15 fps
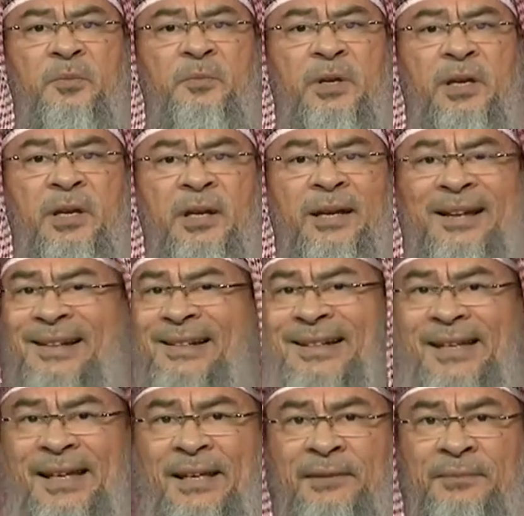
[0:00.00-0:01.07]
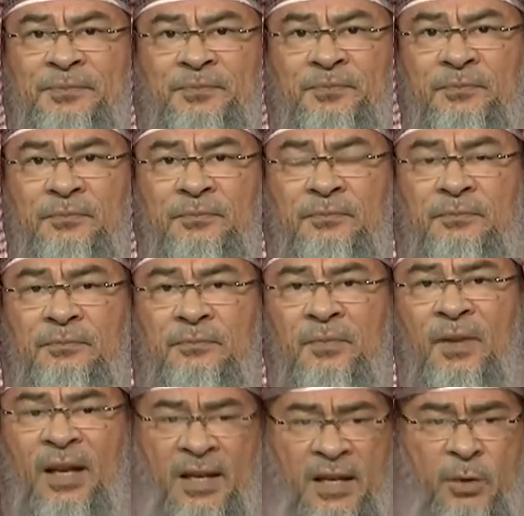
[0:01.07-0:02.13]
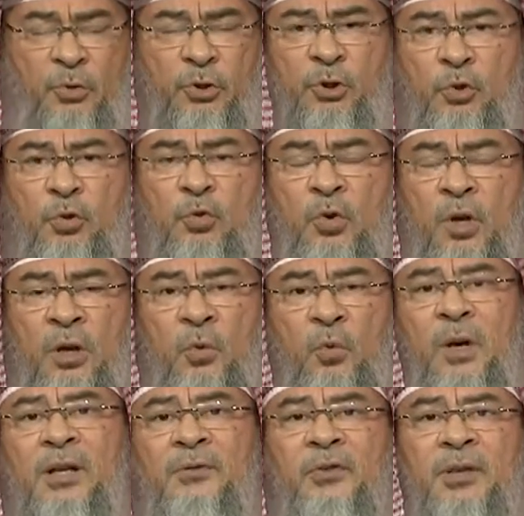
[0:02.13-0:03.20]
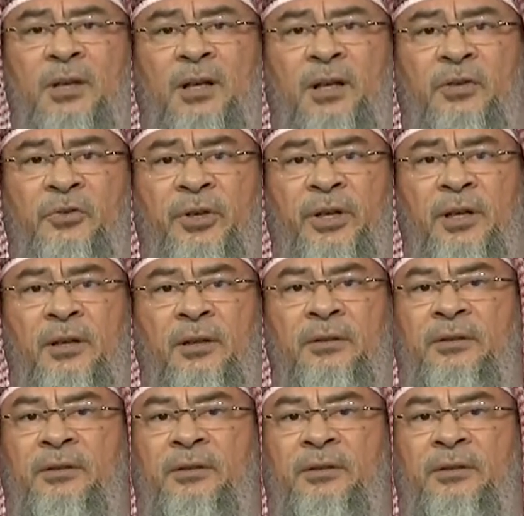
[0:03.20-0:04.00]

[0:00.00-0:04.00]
being clean, and he would do well for the country.